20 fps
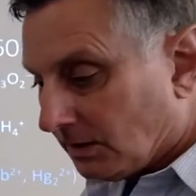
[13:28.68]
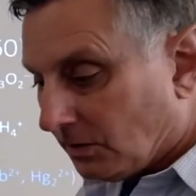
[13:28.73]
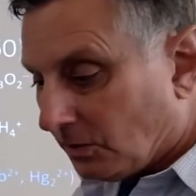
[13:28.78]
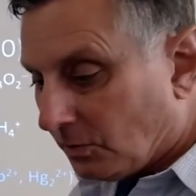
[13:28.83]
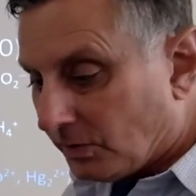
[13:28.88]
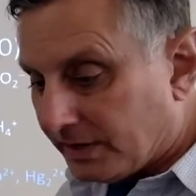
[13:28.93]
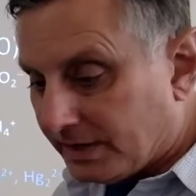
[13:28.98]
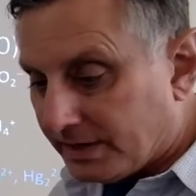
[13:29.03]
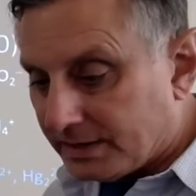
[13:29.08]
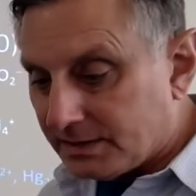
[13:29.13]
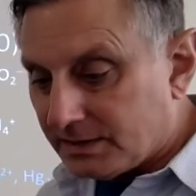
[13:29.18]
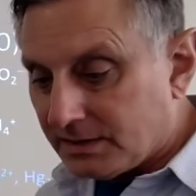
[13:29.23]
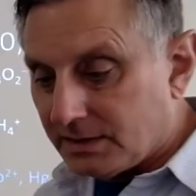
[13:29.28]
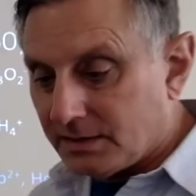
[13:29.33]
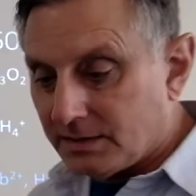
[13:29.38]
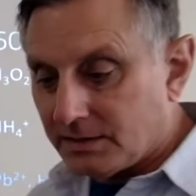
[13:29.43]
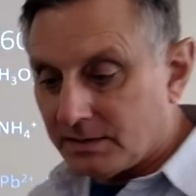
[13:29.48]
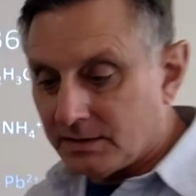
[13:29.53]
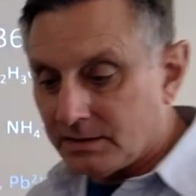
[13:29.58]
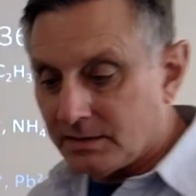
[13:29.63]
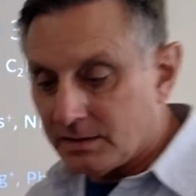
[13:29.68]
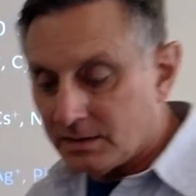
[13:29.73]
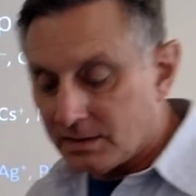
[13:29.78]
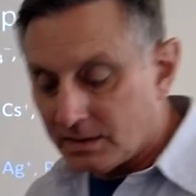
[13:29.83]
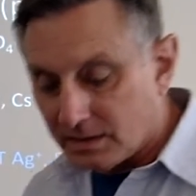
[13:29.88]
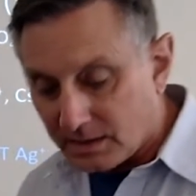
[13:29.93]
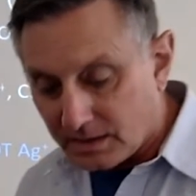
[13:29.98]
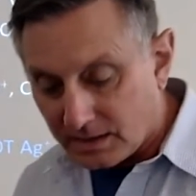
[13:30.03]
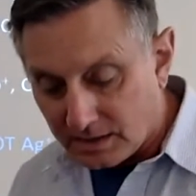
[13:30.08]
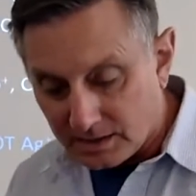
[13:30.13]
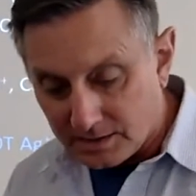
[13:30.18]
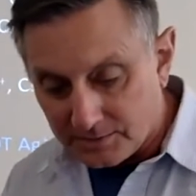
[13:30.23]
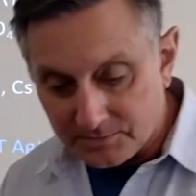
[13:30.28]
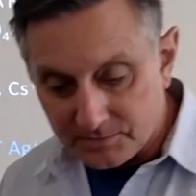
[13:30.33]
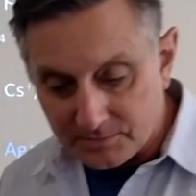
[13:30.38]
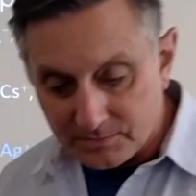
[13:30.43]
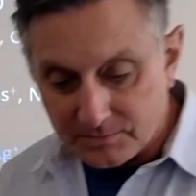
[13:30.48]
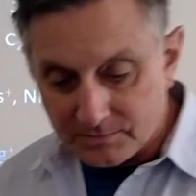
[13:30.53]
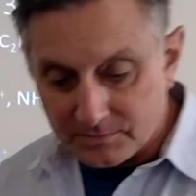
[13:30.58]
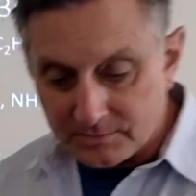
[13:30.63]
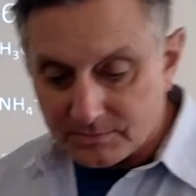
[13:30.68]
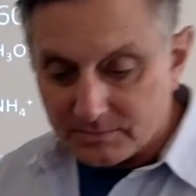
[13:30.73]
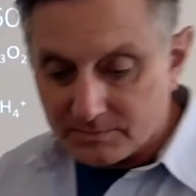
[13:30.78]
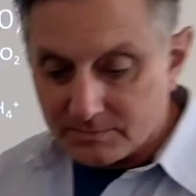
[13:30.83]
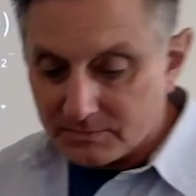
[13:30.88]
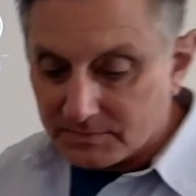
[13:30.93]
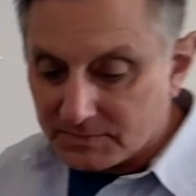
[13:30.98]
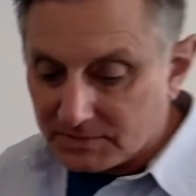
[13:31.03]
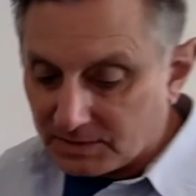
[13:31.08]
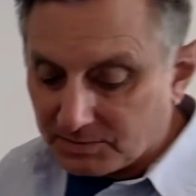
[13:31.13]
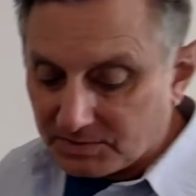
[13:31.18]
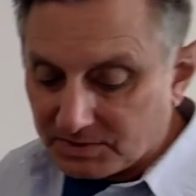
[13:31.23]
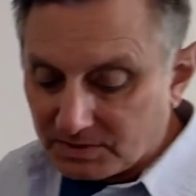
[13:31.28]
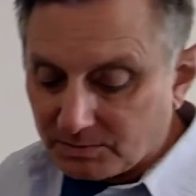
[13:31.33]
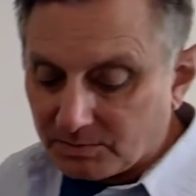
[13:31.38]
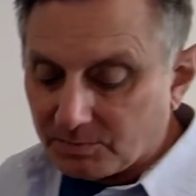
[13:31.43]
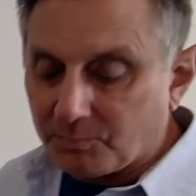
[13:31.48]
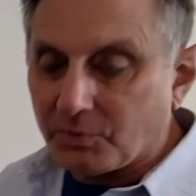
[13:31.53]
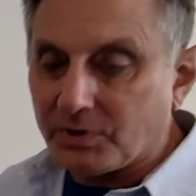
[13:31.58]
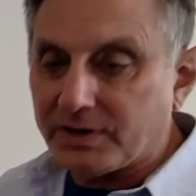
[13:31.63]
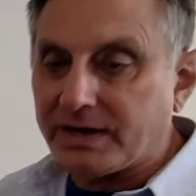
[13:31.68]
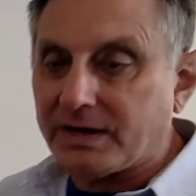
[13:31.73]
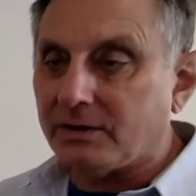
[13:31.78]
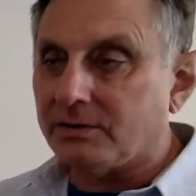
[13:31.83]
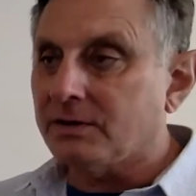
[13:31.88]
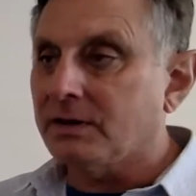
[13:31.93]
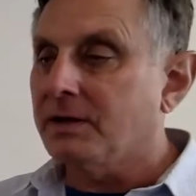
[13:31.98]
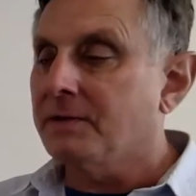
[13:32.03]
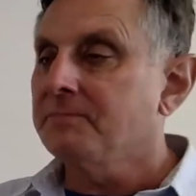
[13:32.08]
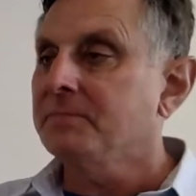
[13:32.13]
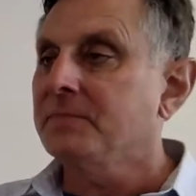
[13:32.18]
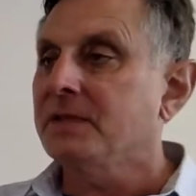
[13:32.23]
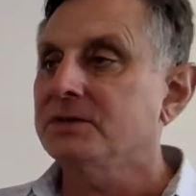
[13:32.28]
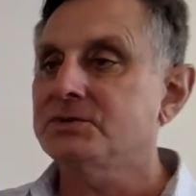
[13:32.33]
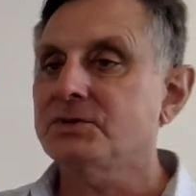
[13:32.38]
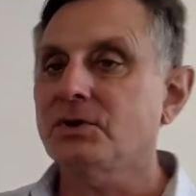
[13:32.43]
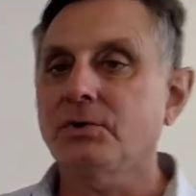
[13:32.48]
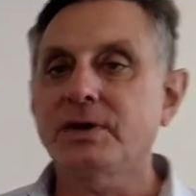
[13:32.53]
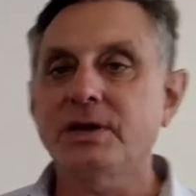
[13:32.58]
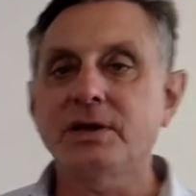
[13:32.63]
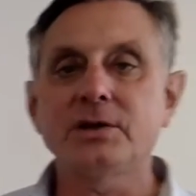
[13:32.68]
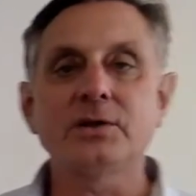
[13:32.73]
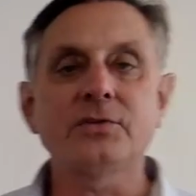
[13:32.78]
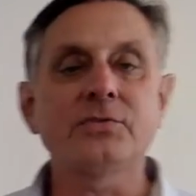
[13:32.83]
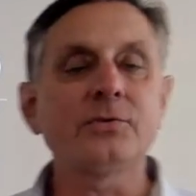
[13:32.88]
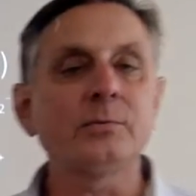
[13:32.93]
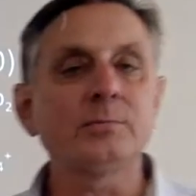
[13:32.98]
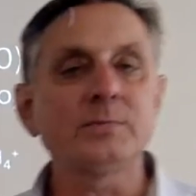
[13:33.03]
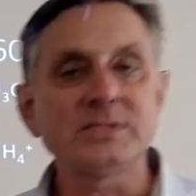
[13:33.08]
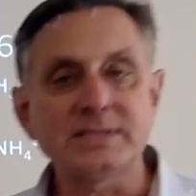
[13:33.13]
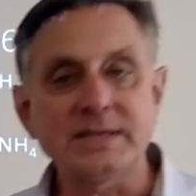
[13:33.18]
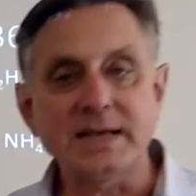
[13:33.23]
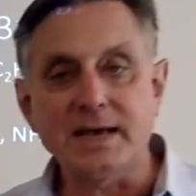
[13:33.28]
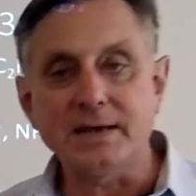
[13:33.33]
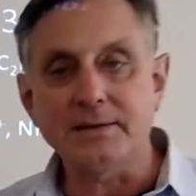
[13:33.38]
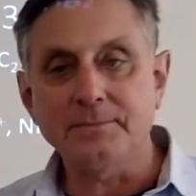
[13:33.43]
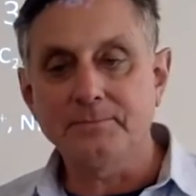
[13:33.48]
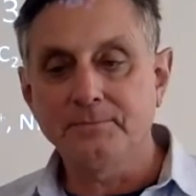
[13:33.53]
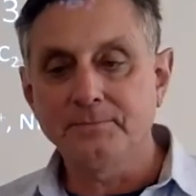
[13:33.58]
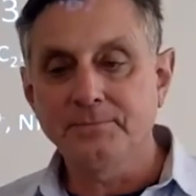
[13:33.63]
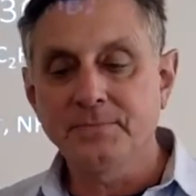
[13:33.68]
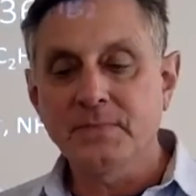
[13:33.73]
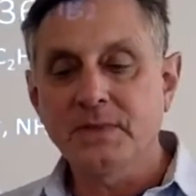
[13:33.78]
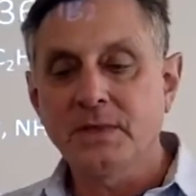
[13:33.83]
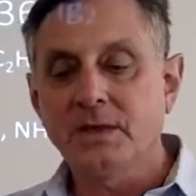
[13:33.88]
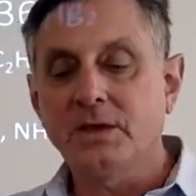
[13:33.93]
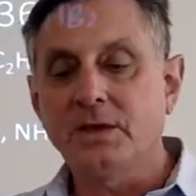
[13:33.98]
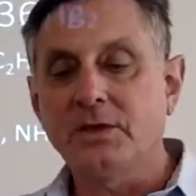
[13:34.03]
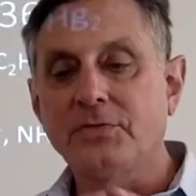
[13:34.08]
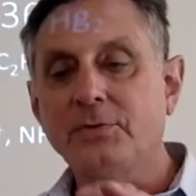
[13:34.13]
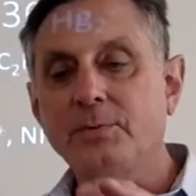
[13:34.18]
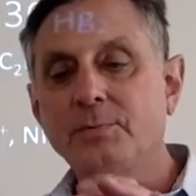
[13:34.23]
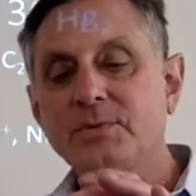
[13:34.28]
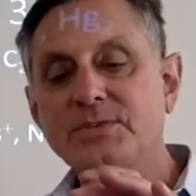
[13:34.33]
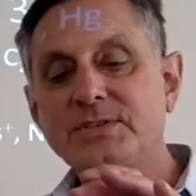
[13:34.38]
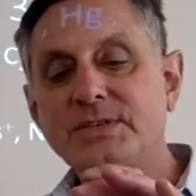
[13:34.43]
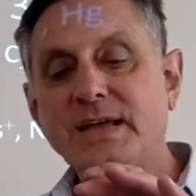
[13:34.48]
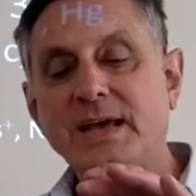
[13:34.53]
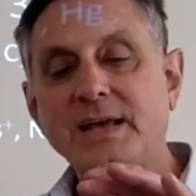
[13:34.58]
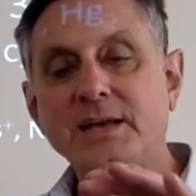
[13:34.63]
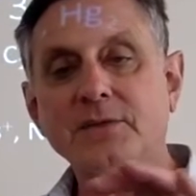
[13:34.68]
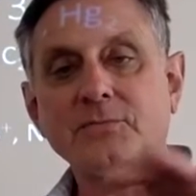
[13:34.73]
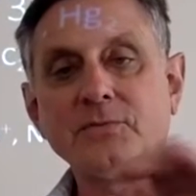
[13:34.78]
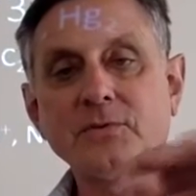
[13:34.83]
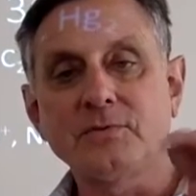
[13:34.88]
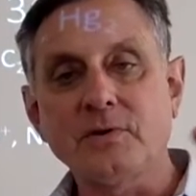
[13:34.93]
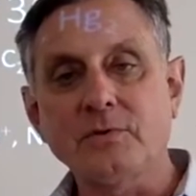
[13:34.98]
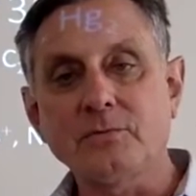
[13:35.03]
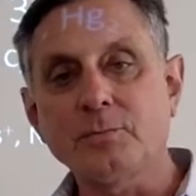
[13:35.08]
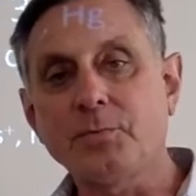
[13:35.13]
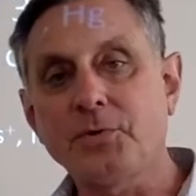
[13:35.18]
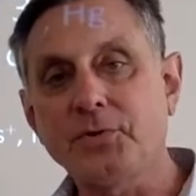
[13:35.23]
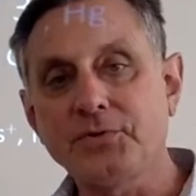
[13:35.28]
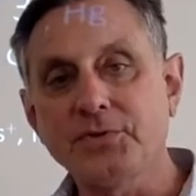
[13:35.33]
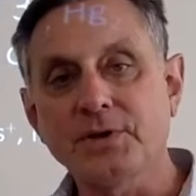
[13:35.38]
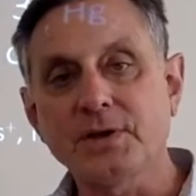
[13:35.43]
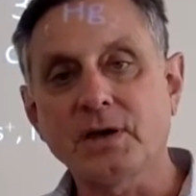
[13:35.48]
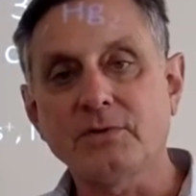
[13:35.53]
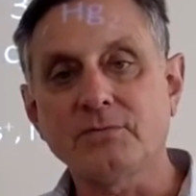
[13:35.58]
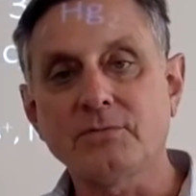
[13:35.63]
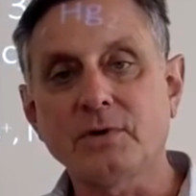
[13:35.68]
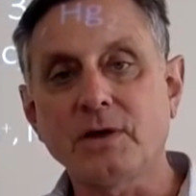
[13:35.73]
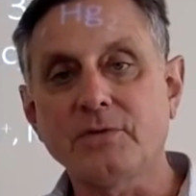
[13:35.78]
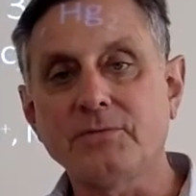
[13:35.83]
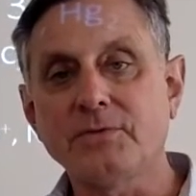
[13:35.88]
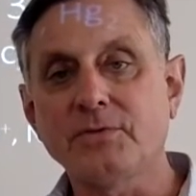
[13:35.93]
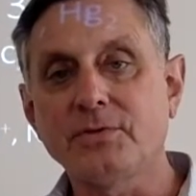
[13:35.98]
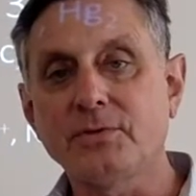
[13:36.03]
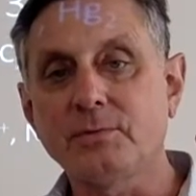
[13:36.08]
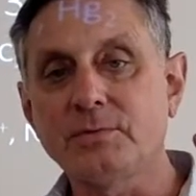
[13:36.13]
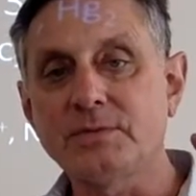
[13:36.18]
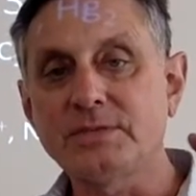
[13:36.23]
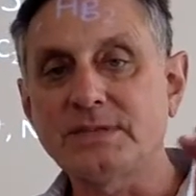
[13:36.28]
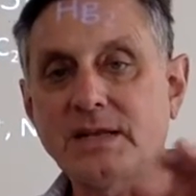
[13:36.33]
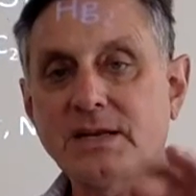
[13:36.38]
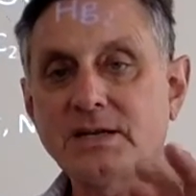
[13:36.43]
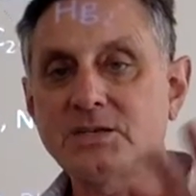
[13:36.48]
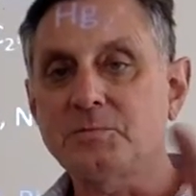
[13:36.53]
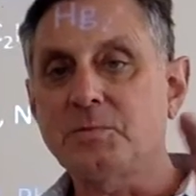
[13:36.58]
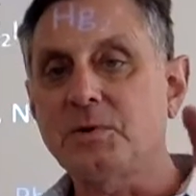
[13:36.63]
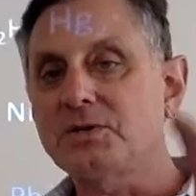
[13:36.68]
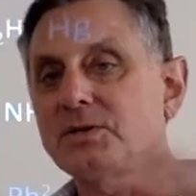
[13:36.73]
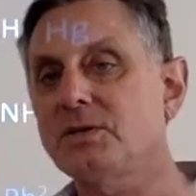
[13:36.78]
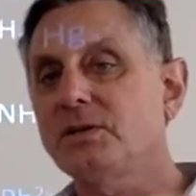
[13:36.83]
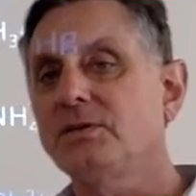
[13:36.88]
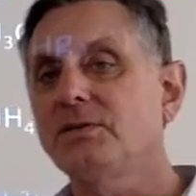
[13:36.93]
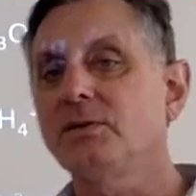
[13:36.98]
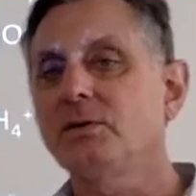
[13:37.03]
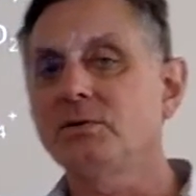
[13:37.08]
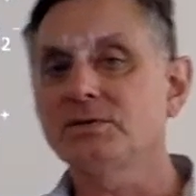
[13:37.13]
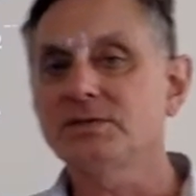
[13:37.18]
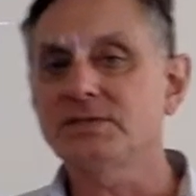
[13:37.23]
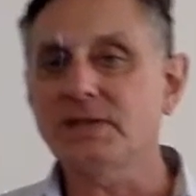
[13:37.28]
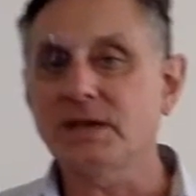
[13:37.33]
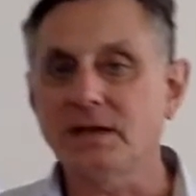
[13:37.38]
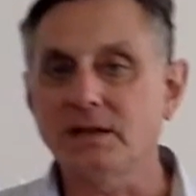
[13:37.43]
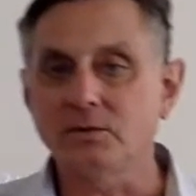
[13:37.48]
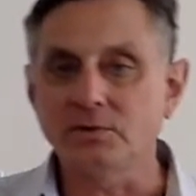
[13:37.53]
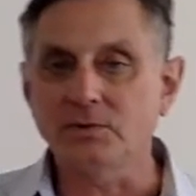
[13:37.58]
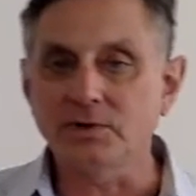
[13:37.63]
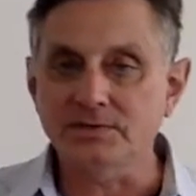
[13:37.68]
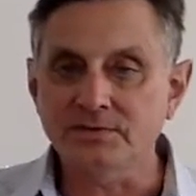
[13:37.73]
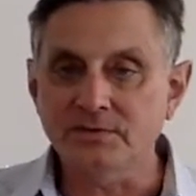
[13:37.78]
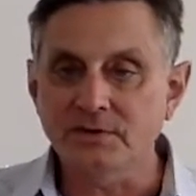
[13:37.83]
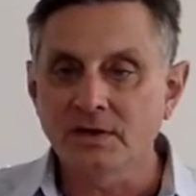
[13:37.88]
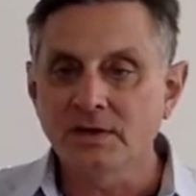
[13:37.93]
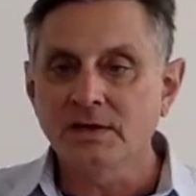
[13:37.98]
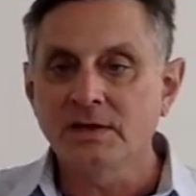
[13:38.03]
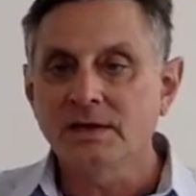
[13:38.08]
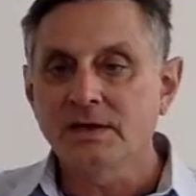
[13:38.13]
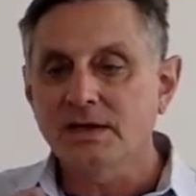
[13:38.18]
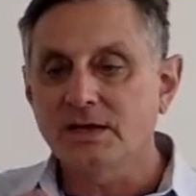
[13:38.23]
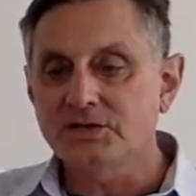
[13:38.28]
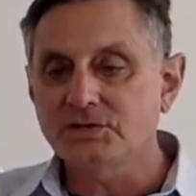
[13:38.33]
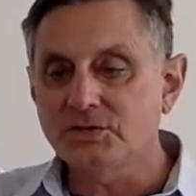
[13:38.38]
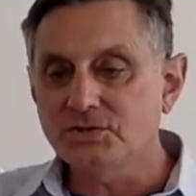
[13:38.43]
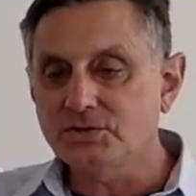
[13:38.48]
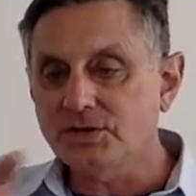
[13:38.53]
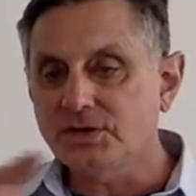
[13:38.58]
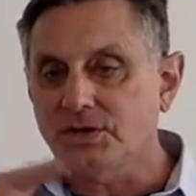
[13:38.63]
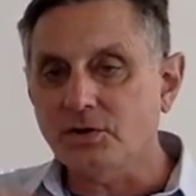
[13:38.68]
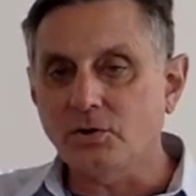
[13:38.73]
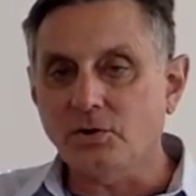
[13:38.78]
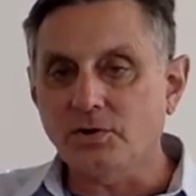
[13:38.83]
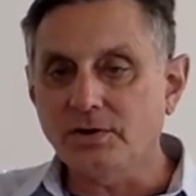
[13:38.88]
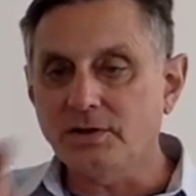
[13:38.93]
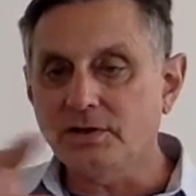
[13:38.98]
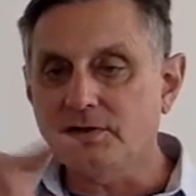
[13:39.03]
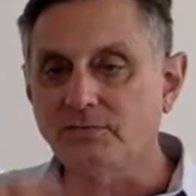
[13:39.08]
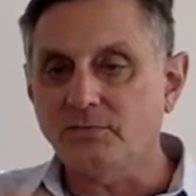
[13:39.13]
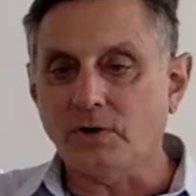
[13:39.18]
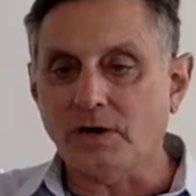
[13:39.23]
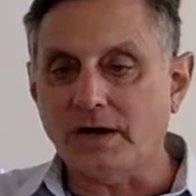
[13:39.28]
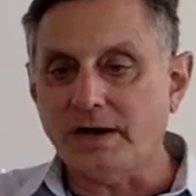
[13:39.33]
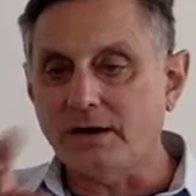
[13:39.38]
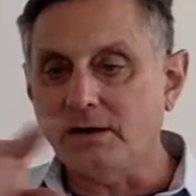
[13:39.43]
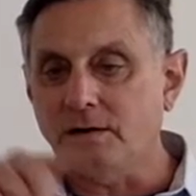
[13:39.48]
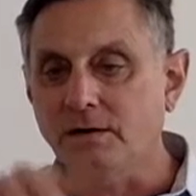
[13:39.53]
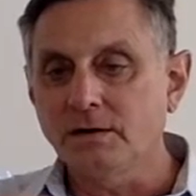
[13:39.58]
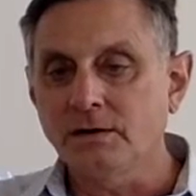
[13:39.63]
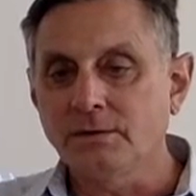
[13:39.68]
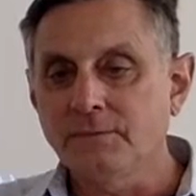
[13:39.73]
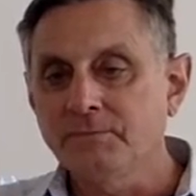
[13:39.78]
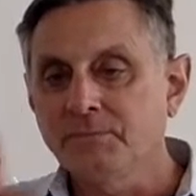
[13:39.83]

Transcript: when, let me point out, so in a thermostat, if you've ever pulled the cover off a thermostat, especially the old style ones, it's usually a coil of wire,